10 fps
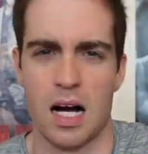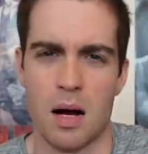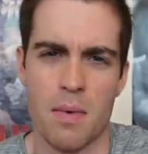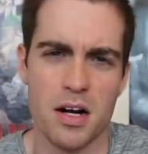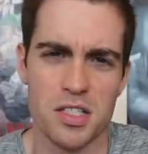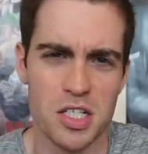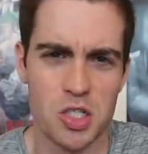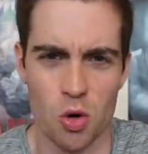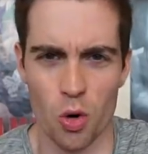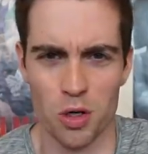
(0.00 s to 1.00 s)
I'm honestly
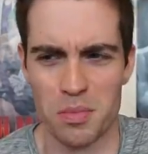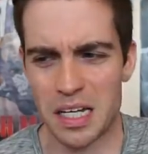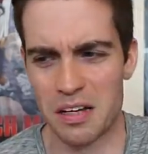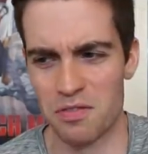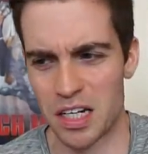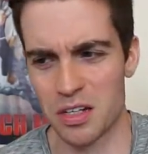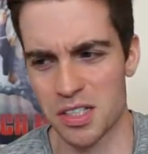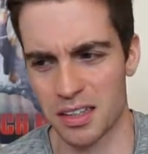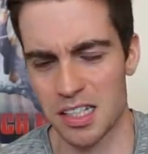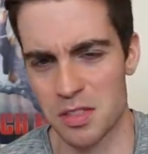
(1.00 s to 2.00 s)
torn making videos
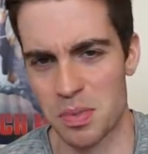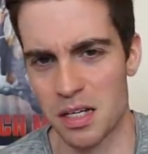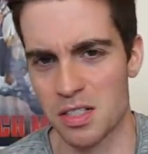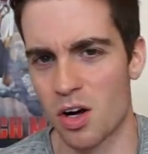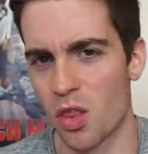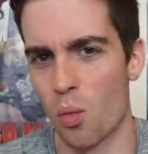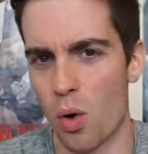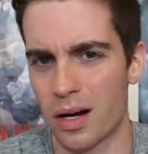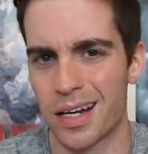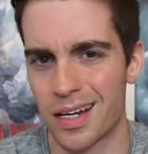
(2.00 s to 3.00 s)
like this because on the
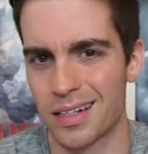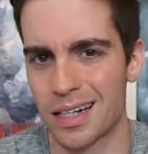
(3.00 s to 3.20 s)
one hand,